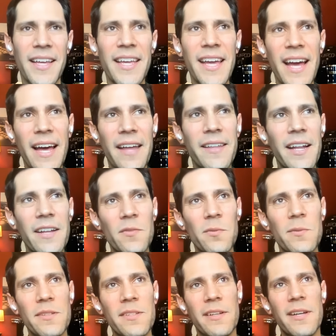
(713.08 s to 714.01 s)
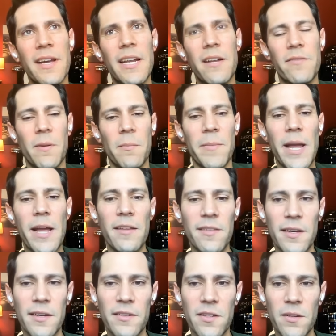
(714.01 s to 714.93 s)
Yeah, and that's what's kind of
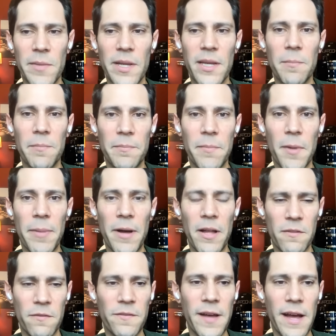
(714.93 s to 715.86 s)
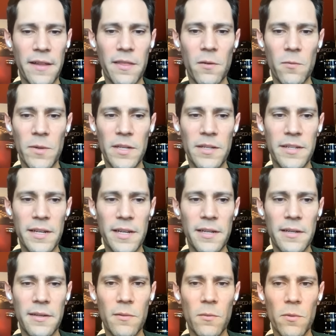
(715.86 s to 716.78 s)
amazing to me about the fact that we
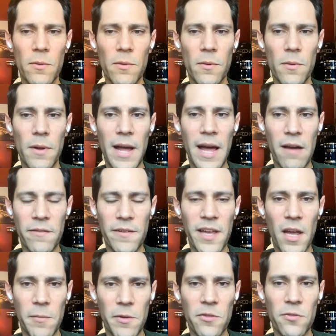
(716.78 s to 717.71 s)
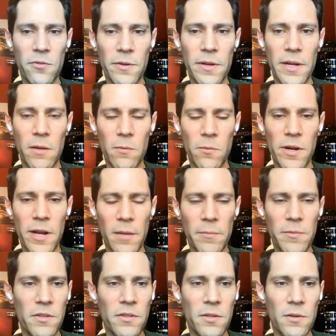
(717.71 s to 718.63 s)
did have chemistry and were
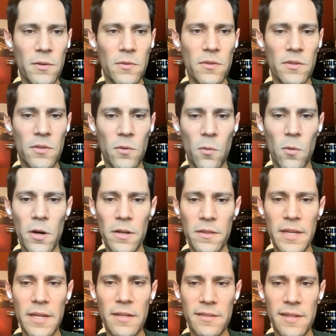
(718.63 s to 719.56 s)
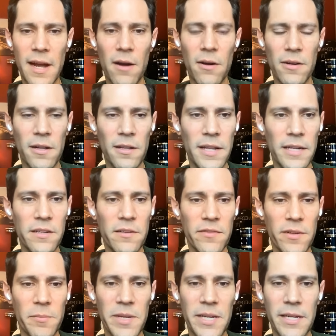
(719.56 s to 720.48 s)
able to work things out
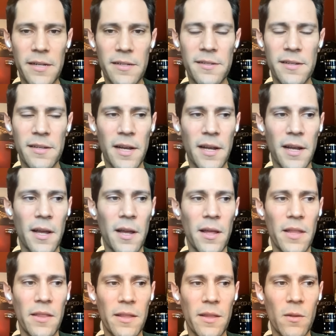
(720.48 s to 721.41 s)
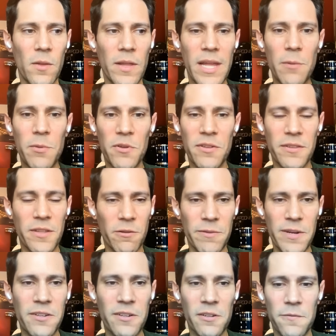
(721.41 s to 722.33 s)
collectively, because it was the
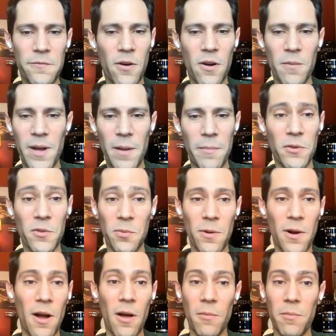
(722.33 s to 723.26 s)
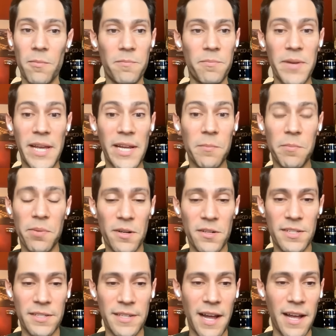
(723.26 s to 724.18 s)
original 4 members were all big
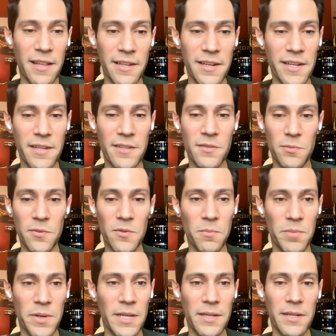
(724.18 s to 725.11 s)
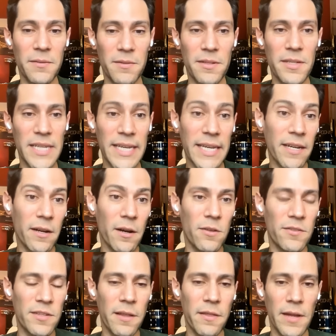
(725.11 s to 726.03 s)
personalities with big
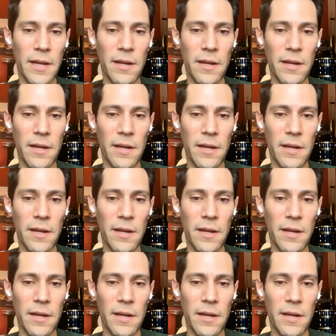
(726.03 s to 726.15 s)
egos. I